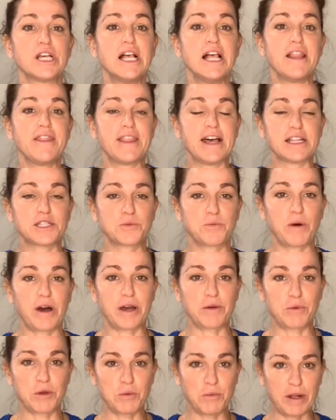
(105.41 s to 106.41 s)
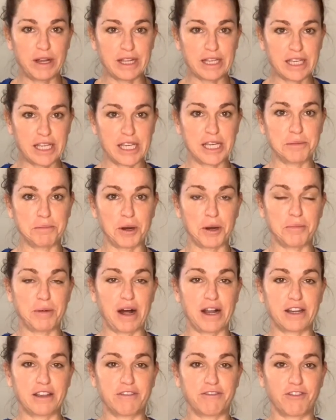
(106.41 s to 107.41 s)
That's why we want to keep our
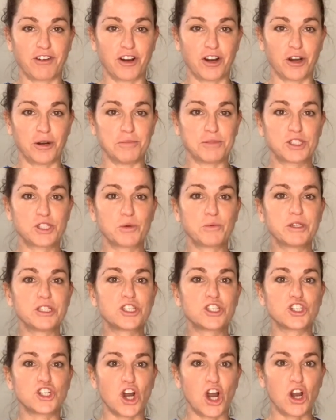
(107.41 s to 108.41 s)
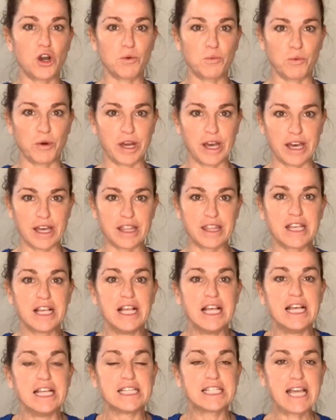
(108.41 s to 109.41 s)
body firm. So we start with
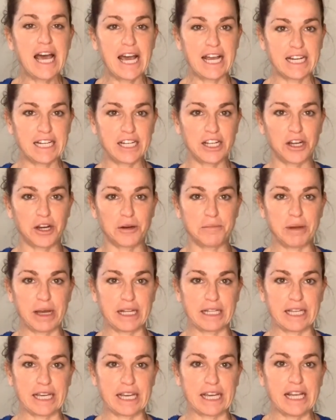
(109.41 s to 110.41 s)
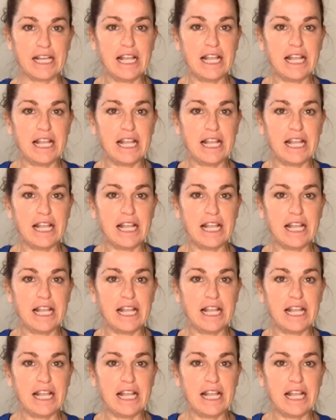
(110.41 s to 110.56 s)
tightening our belly.